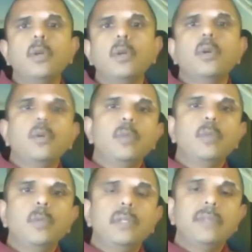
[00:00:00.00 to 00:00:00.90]
we will
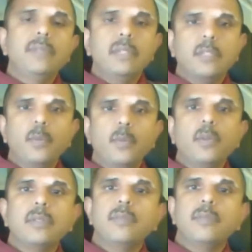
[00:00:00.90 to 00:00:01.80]
even explore some
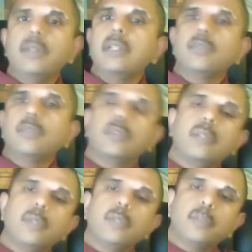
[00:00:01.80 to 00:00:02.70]
very interesting
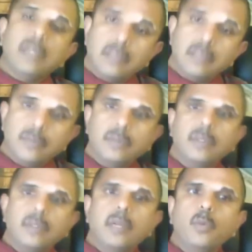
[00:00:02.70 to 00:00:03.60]
perspectives
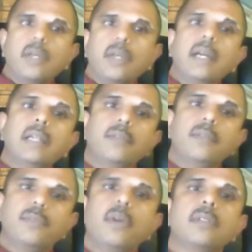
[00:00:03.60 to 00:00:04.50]
on what kind of
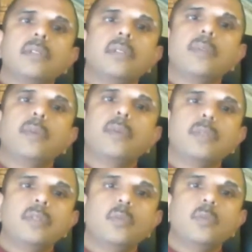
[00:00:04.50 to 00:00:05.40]
thoughts a person
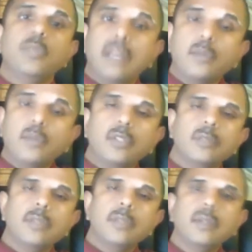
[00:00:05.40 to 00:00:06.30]
without
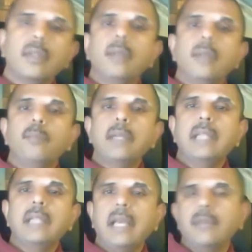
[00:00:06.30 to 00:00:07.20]
judgment might
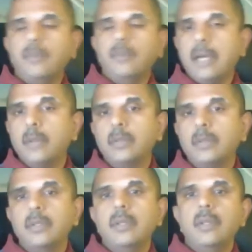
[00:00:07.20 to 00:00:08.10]
have about
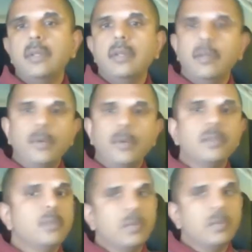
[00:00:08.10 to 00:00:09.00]
a person or
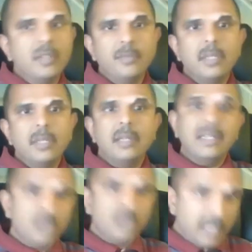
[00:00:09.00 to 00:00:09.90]
government like
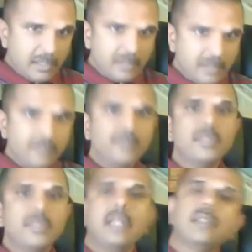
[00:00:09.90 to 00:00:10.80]
China that
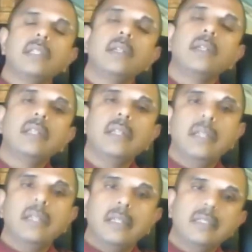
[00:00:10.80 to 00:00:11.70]
has clearly
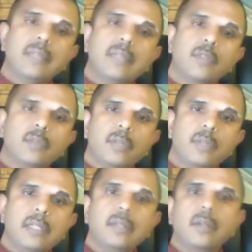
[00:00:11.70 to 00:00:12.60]

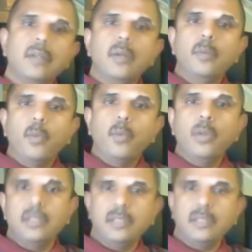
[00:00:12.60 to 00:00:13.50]
demonstrated poor
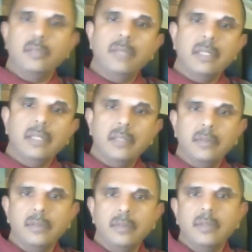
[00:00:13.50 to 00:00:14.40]
decision making
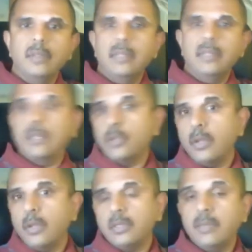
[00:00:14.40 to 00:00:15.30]
that has caused
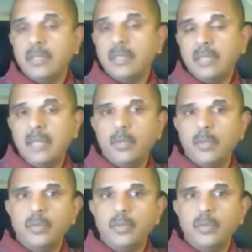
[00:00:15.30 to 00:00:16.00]
immense damage.